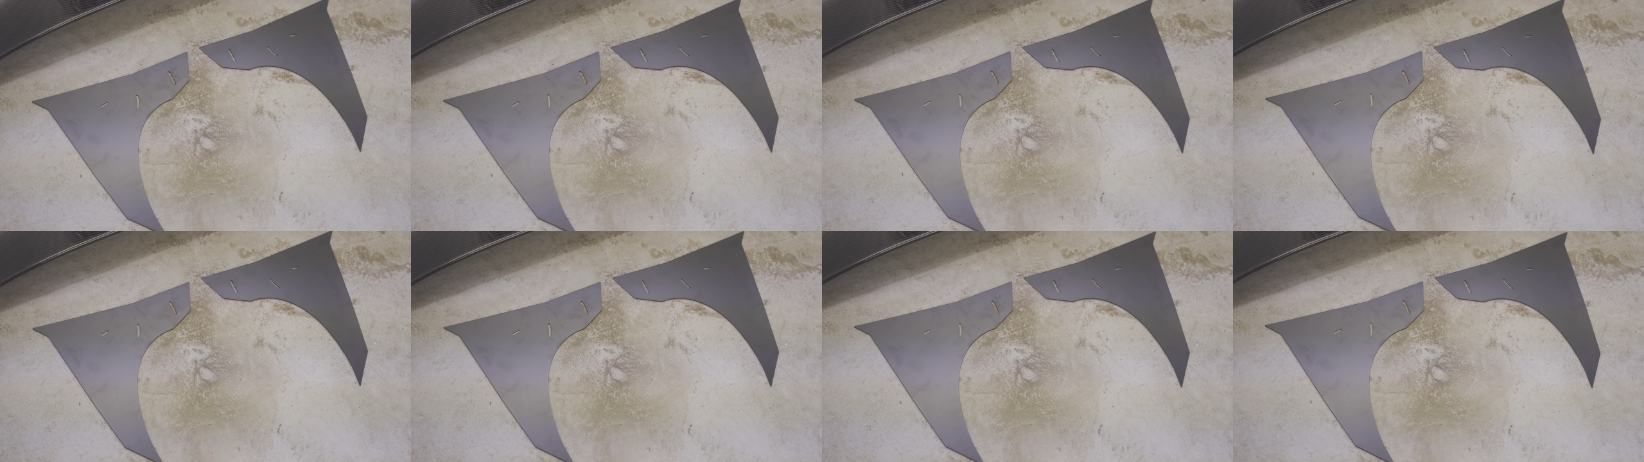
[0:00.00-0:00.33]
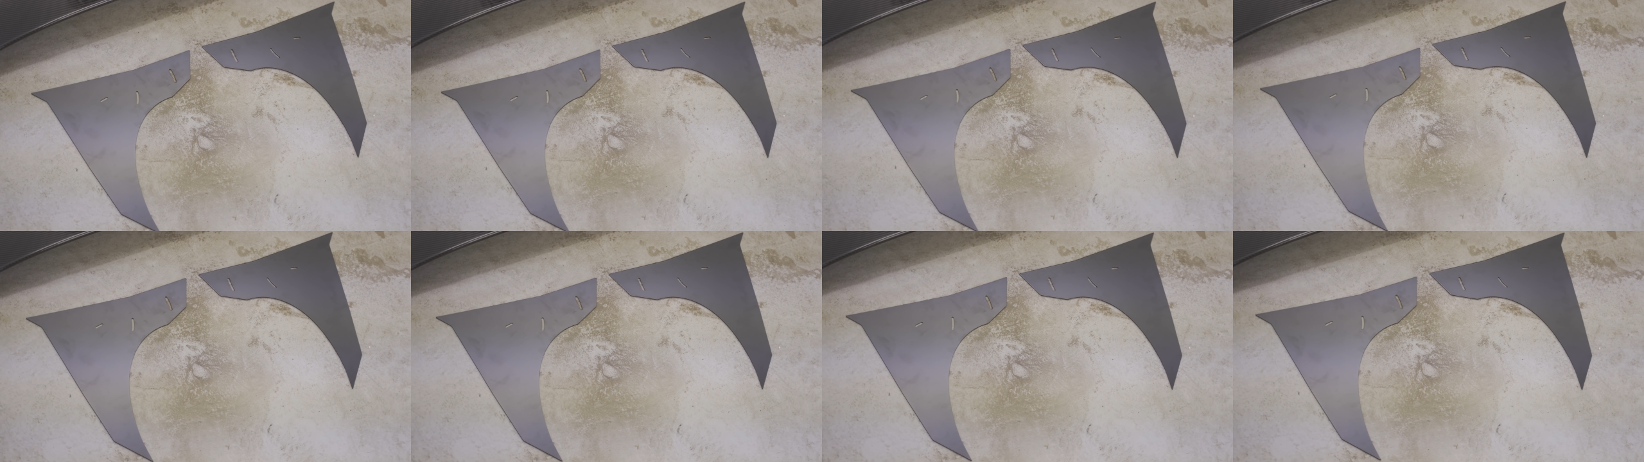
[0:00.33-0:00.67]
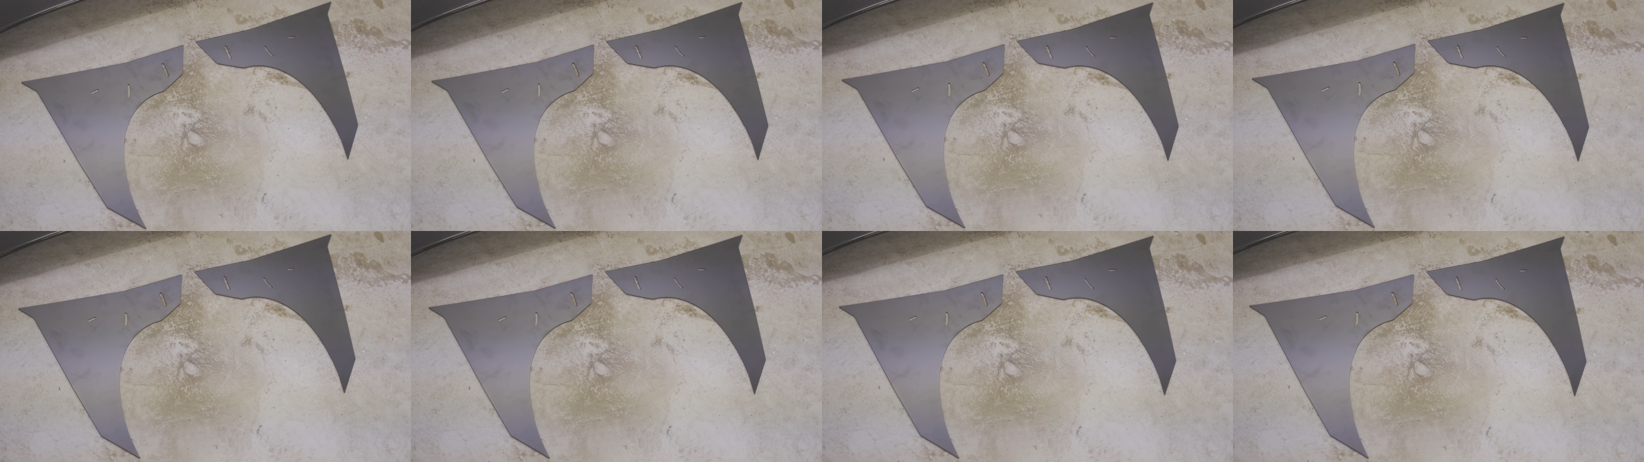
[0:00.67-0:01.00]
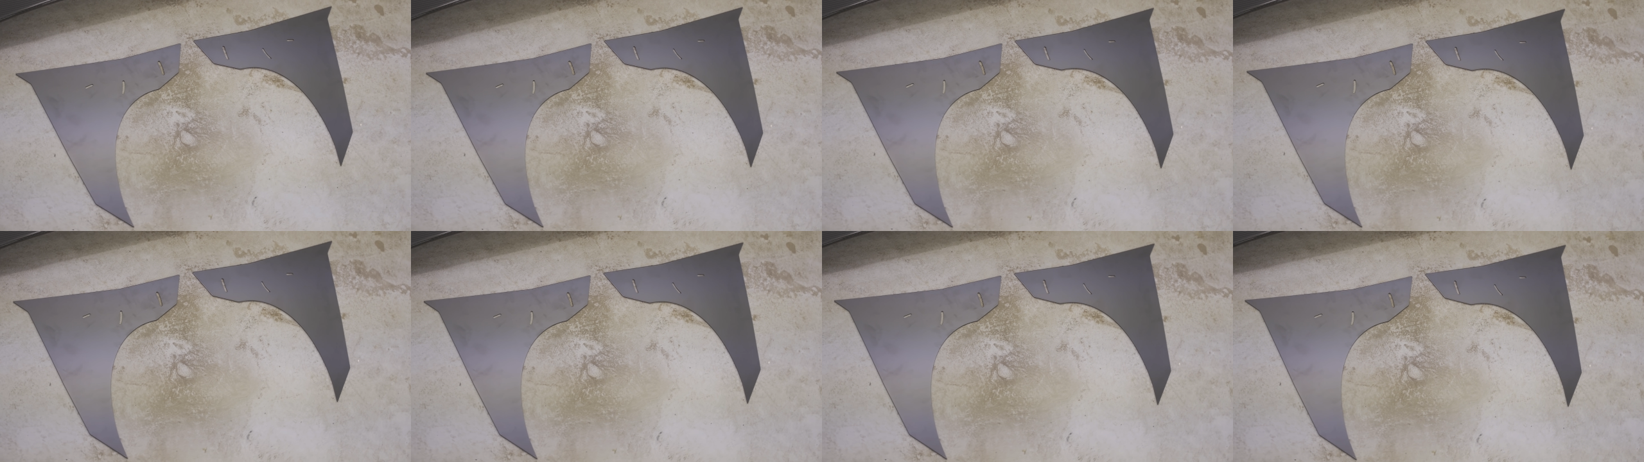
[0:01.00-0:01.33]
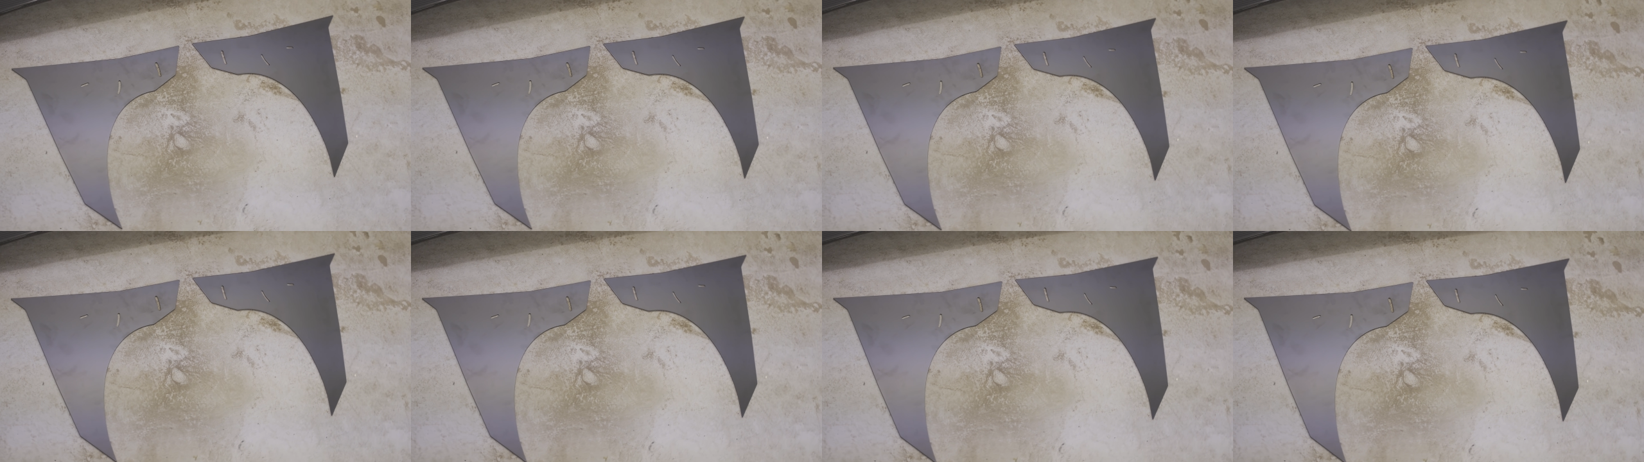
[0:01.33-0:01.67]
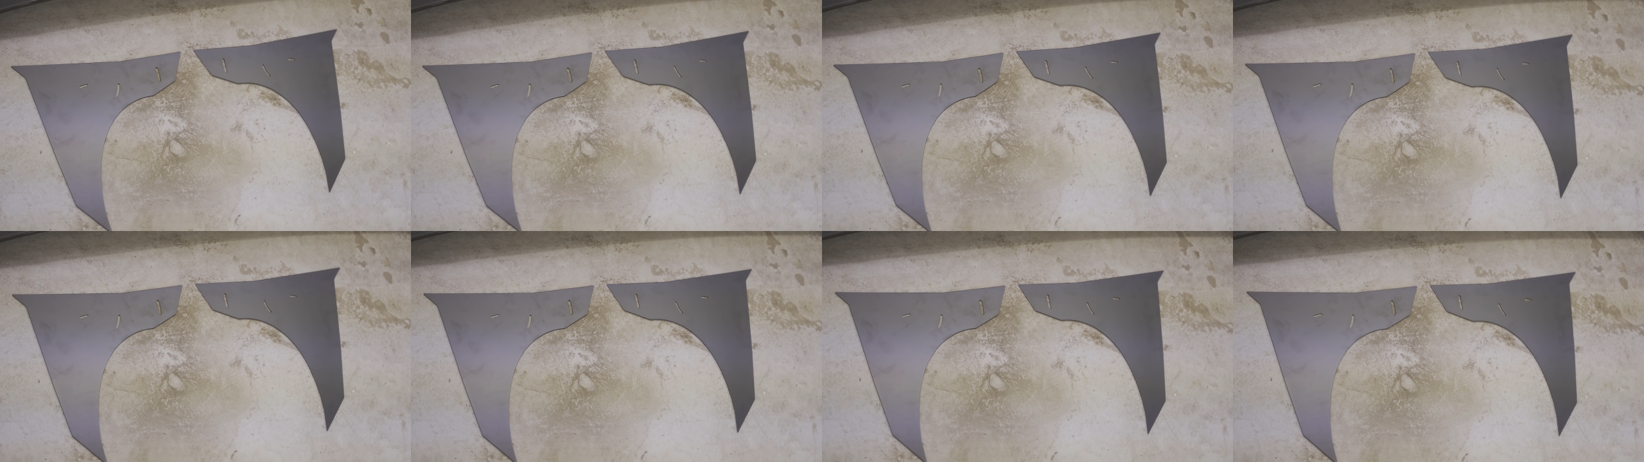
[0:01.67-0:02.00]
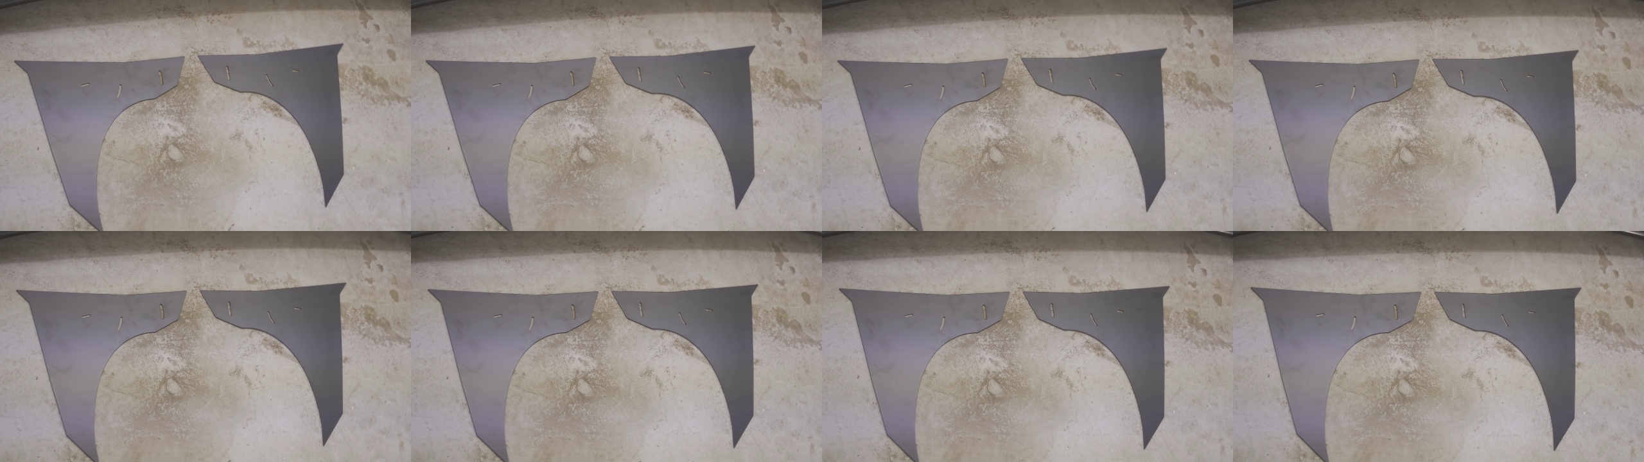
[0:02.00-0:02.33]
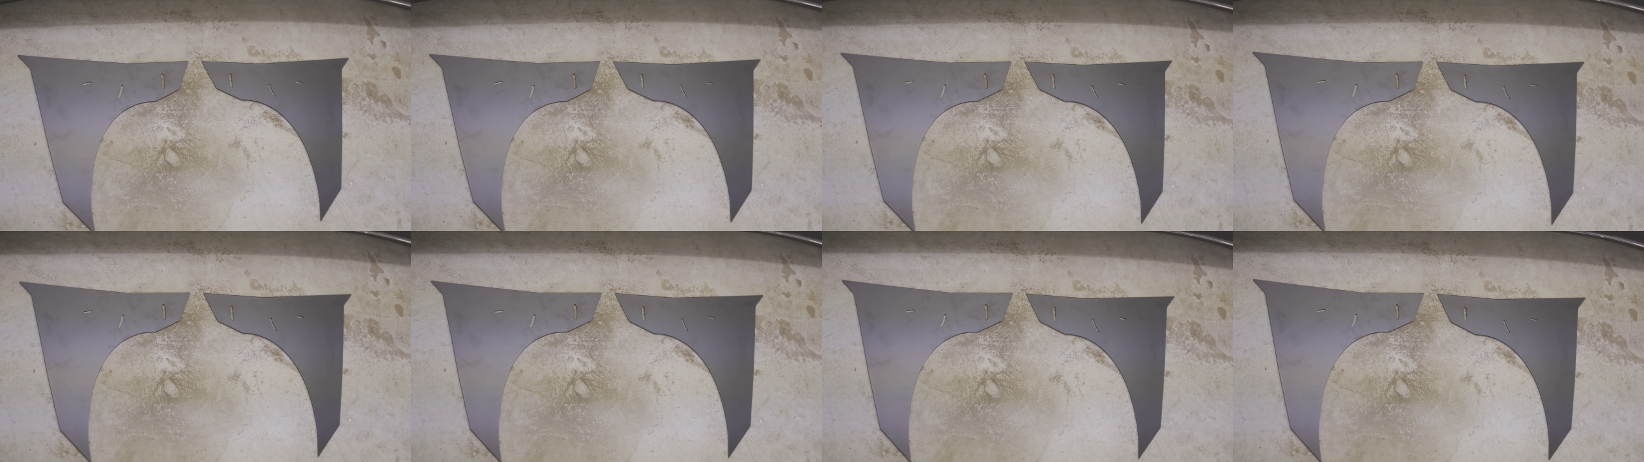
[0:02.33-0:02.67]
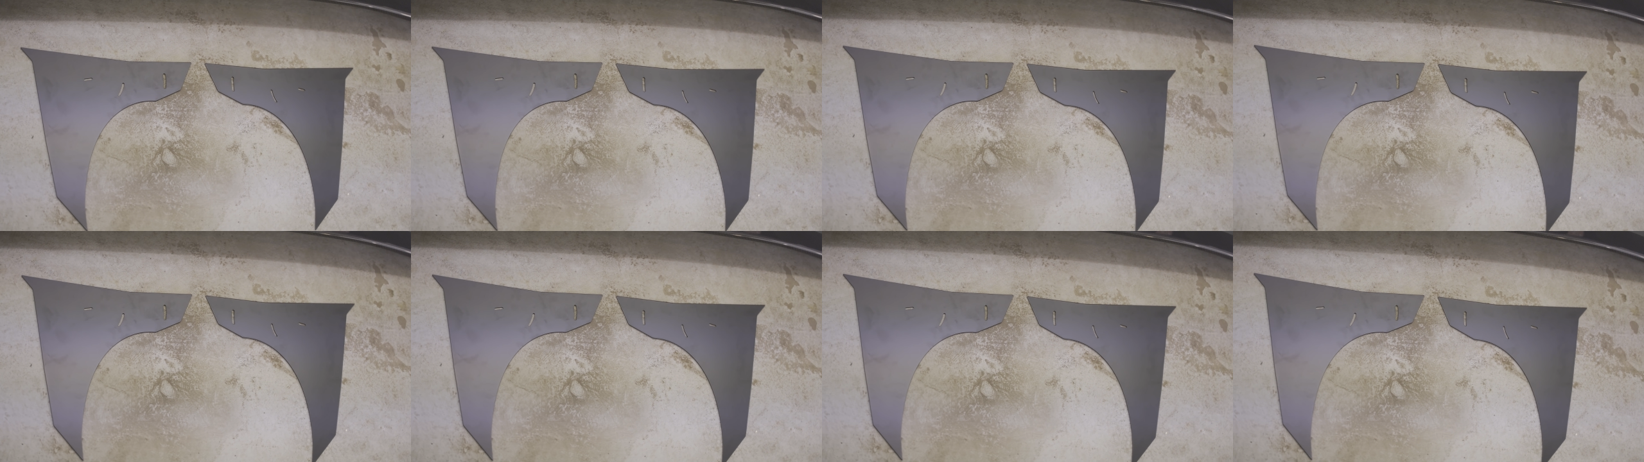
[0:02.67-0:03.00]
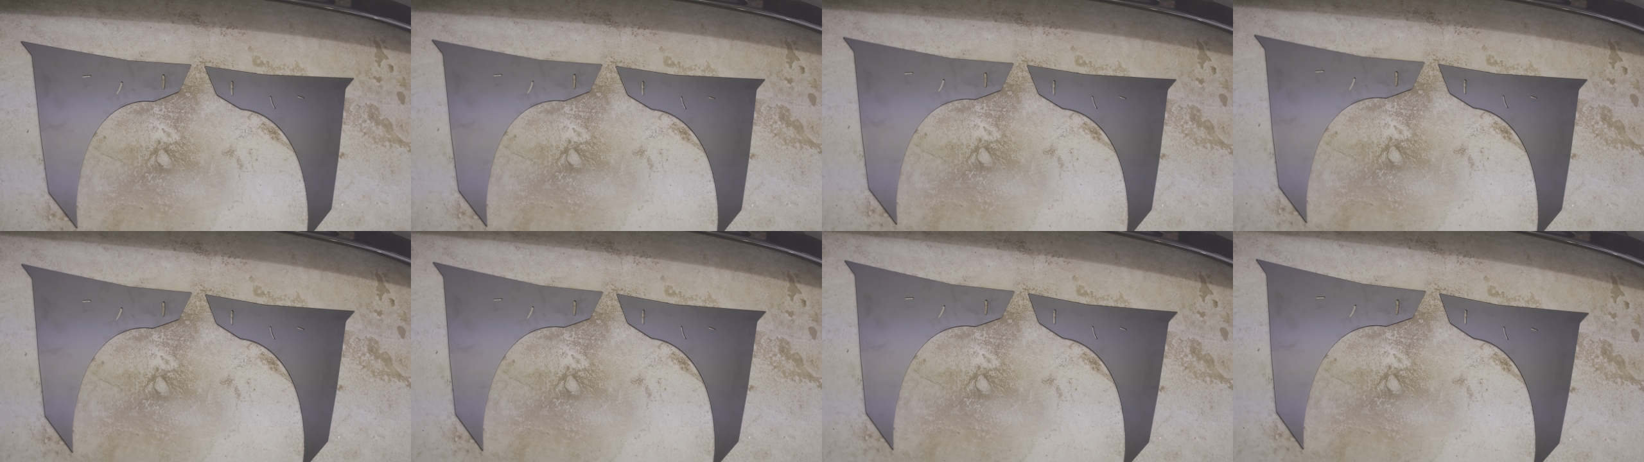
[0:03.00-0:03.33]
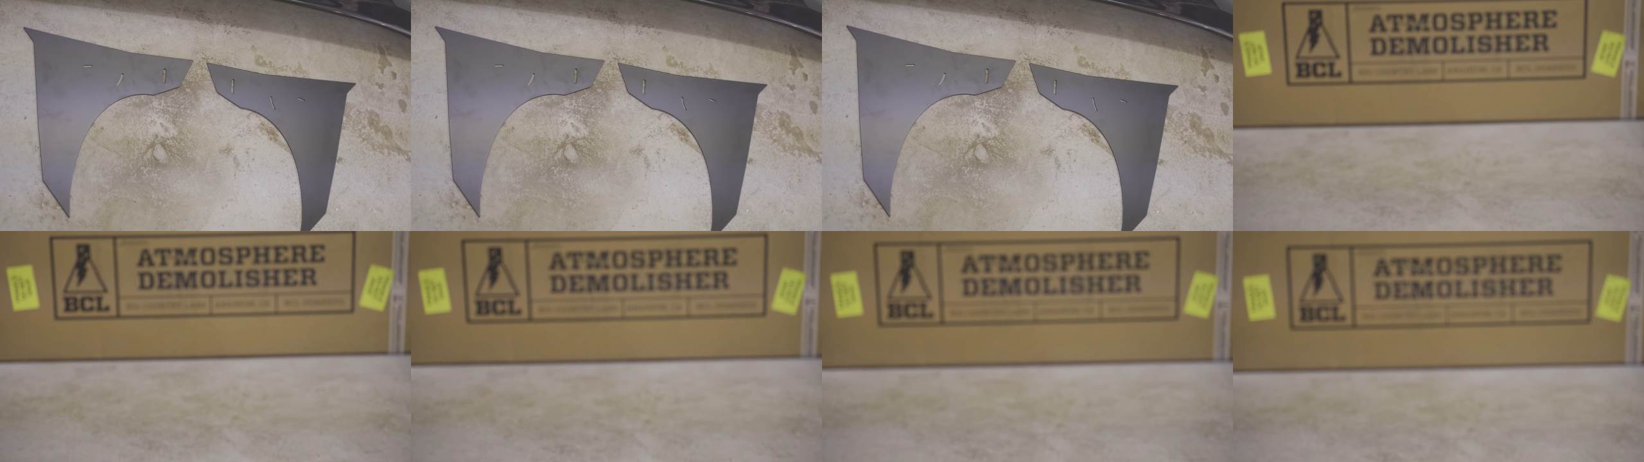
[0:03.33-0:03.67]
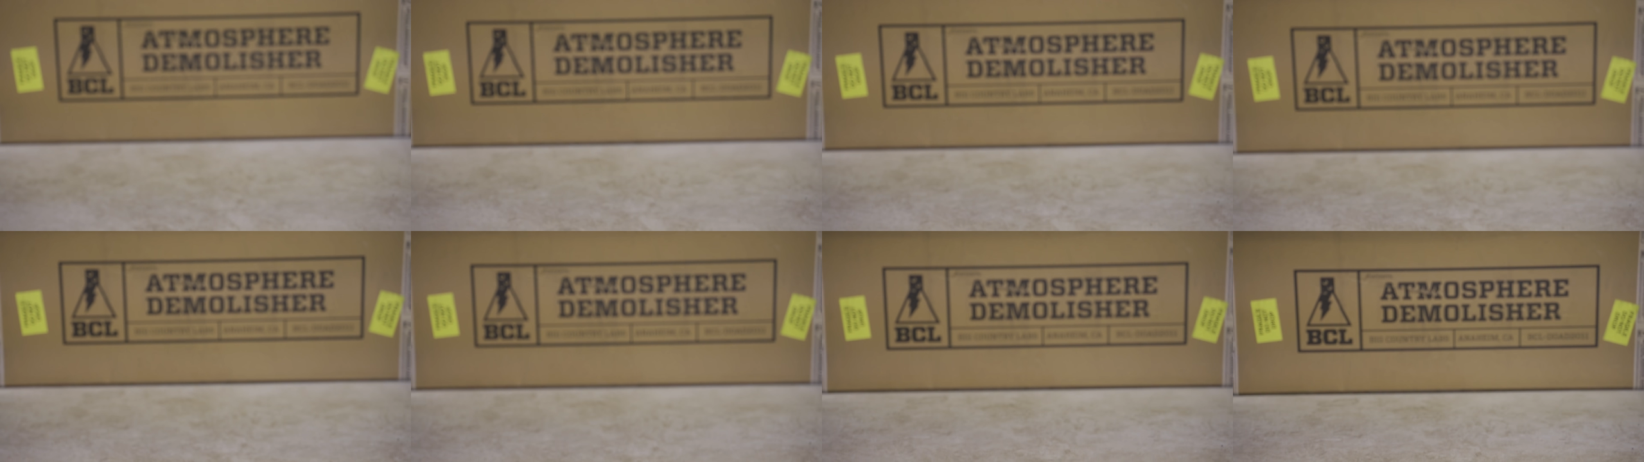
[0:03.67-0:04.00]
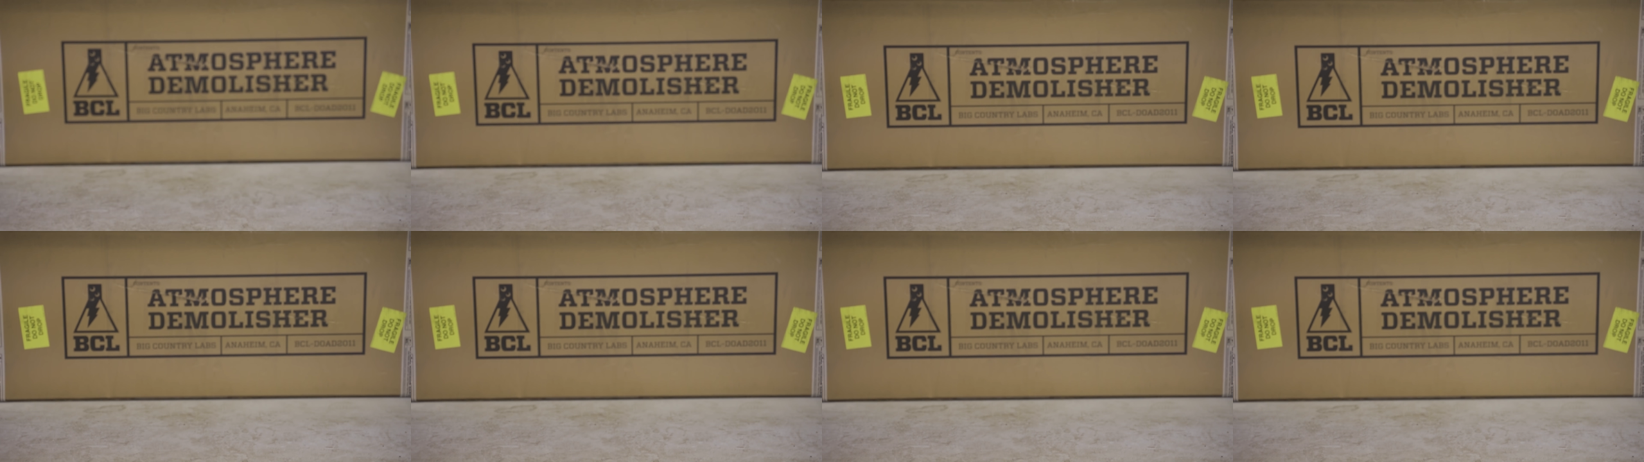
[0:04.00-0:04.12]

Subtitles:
(no speaker visible)